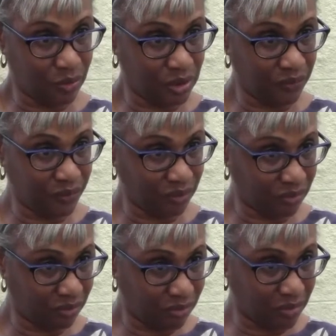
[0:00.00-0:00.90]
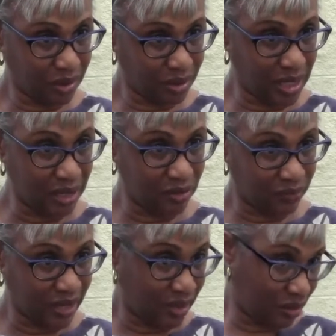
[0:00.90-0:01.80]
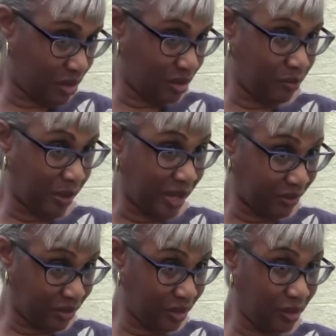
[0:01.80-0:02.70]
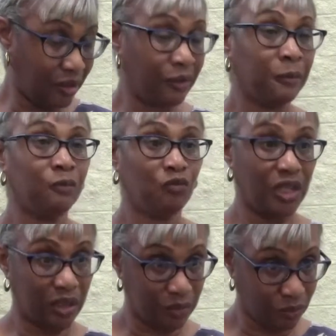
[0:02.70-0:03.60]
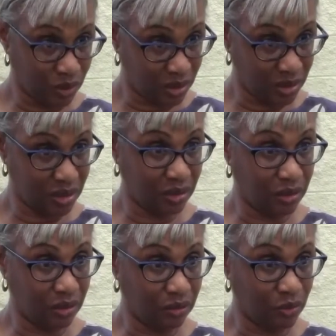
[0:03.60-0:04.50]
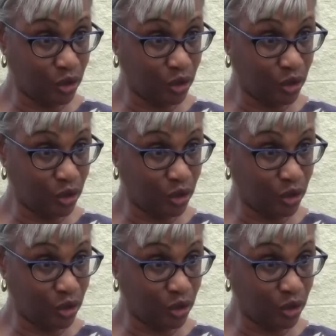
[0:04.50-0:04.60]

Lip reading: different style of houses back there than it was in the